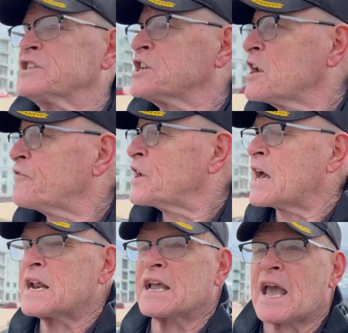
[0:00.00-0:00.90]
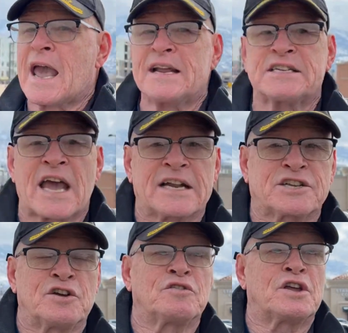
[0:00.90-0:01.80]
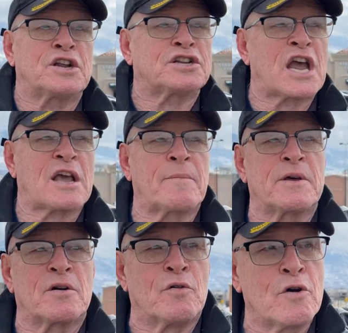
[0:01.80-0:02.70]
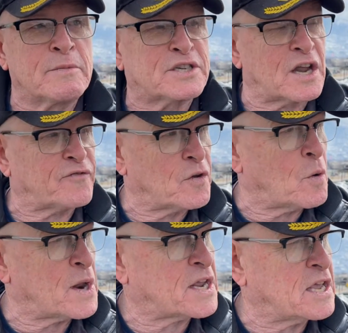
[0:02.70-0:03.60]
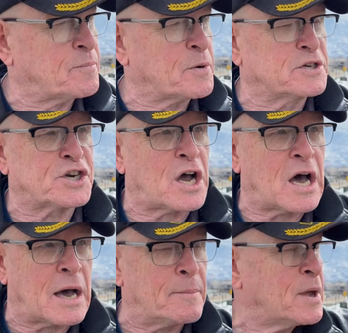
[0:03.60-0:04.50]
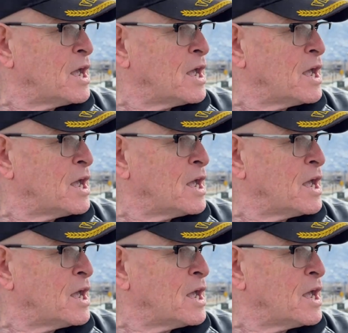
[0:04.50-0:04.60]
and if they got a gang tattoo, then you take them in a room and say, if you want to keep your job,